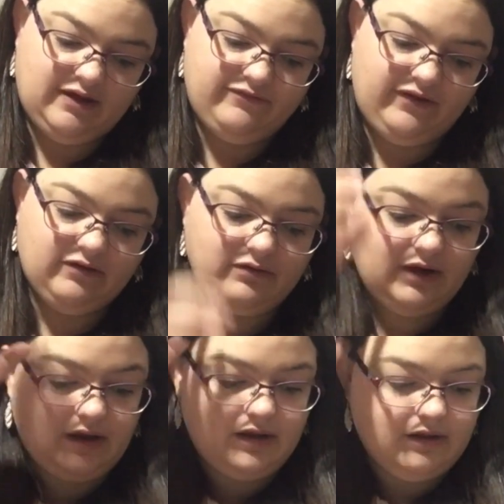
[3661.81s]

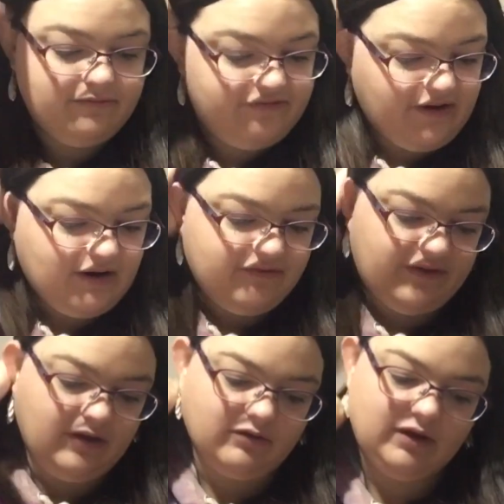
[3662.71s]
fairy
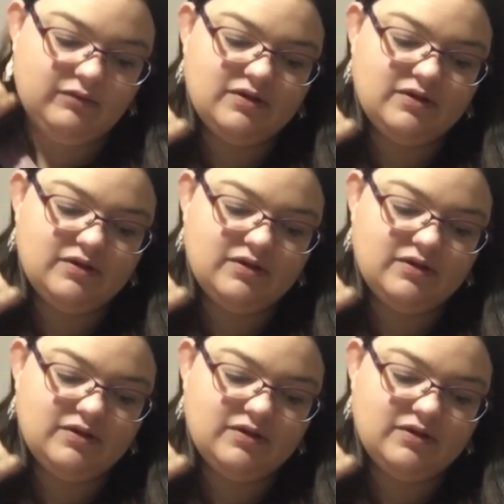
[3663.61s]
fingering,